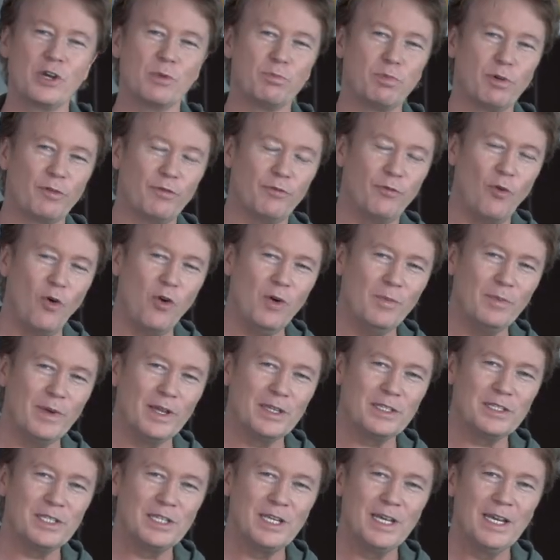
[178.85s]
your
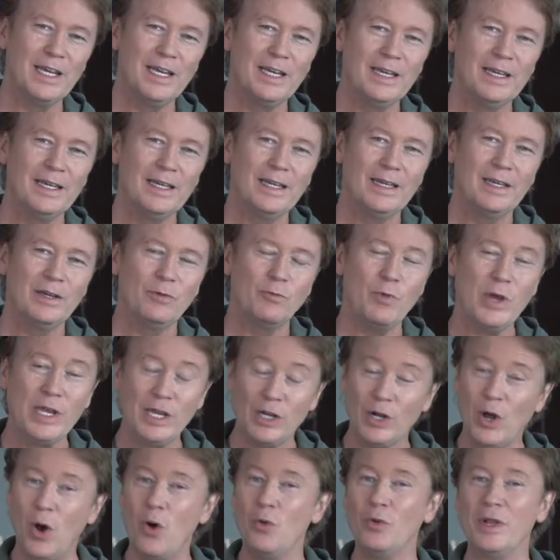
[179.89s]
performance. We
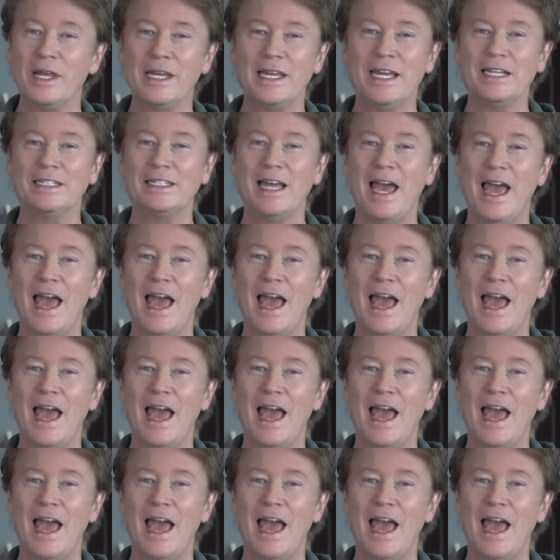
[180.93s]
can only get to